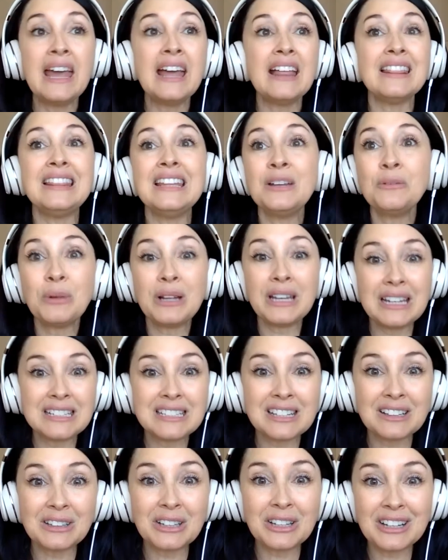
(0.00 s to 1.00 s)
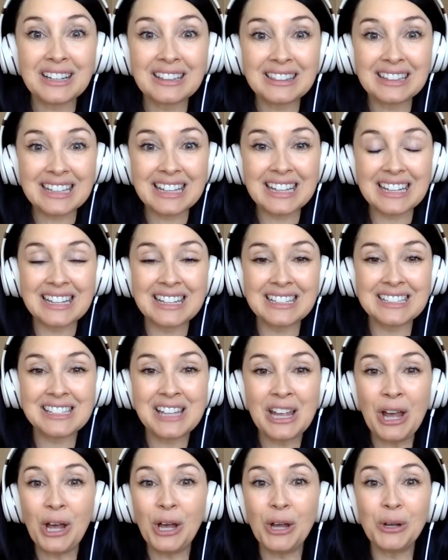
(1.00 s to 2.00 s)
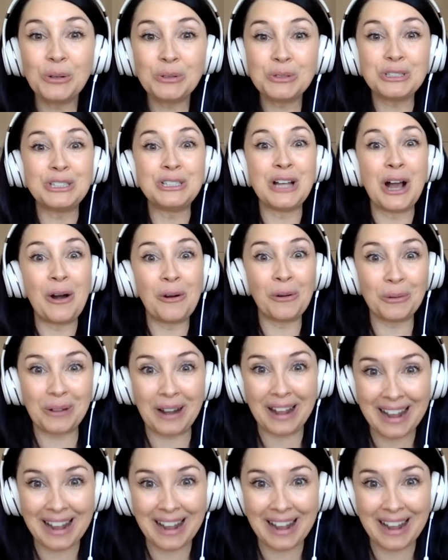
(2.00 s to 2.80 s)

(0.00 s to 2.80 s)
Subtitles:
Then we need to look at the kids who don't